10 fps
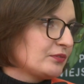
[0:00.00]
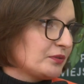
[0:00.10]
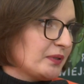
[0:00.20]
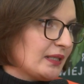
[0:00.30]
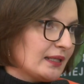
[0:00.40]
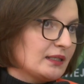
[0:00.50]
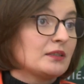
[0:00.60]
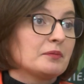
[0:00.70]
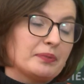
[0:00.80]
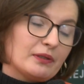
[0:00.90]
from
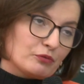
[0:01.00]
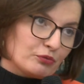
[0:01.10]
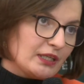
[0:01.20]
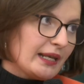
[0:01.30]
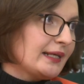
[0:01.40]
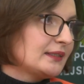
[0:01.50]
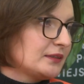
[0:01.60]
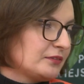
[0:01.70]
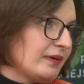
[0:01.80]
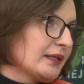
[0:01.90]
another, but
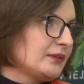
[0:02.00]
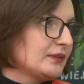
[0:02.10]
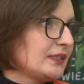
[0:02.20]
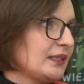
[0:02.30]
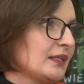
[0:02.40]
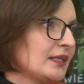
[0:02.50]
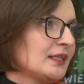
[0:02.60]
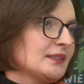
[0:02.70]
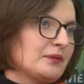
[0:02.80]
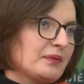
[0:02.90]
related faculty.
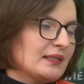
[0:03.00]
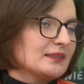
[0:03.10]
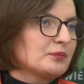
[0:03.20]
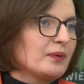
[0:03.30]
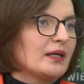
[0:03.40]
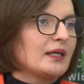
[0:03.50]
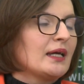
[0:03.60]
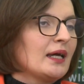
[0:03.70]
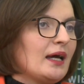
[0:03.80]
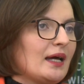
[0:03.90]
So that's why
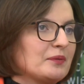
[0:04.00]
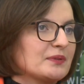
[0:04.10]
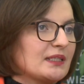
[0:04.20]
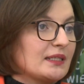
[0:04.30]
I would say